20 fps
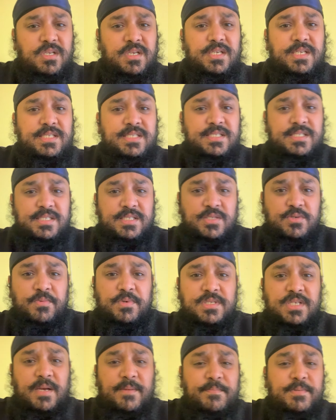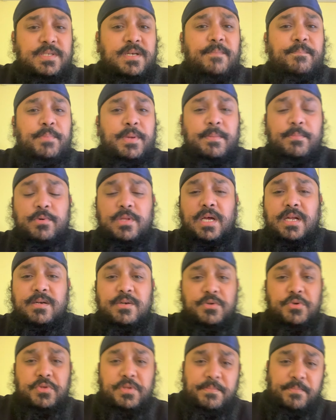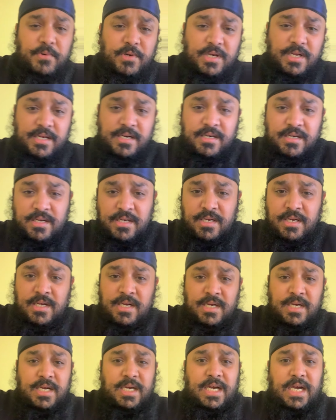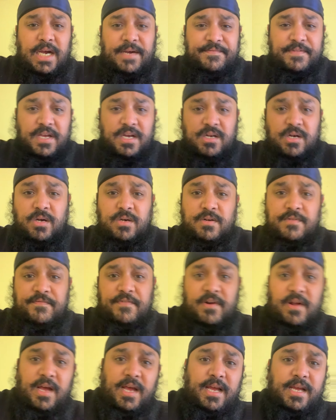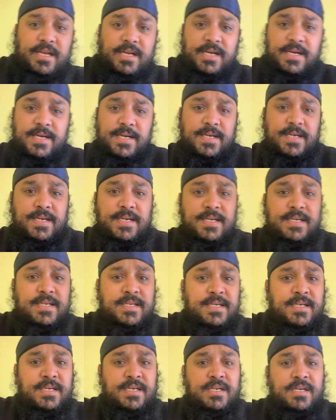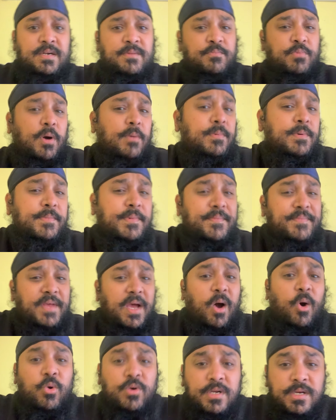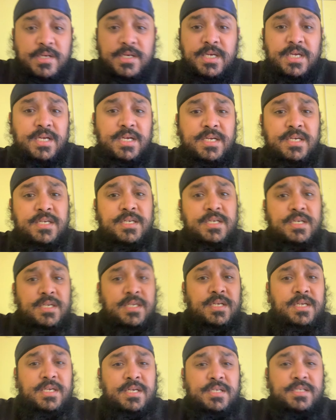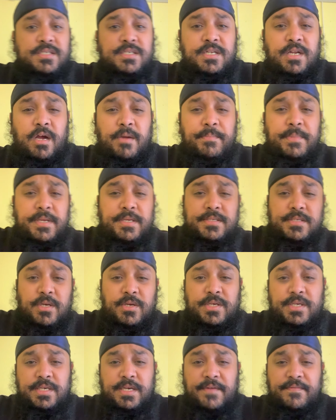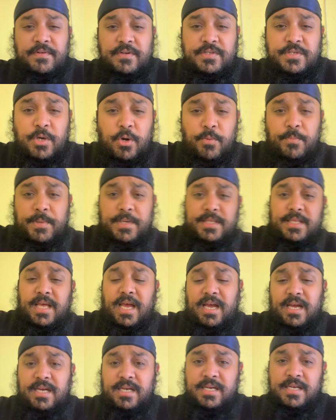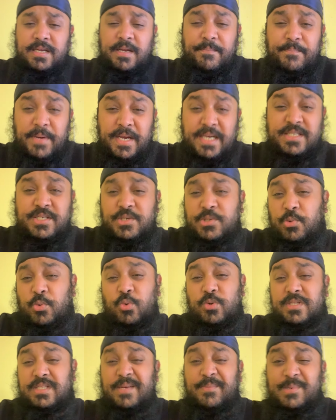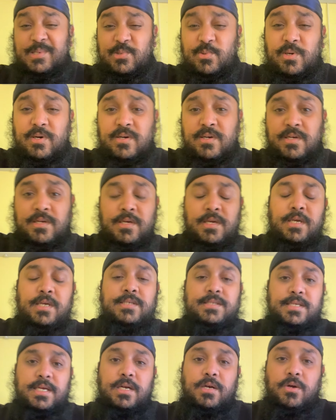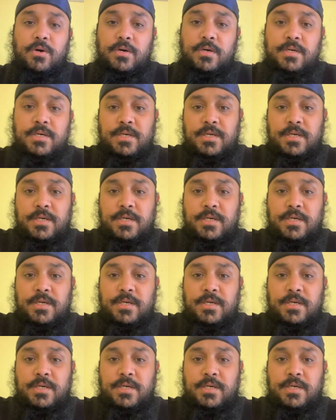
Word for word: it's, it's almost like some people that do the bullying have that kind of like problem on their own. You know what I mean? So you have to show a bit that compassion towards them as well. Say, look,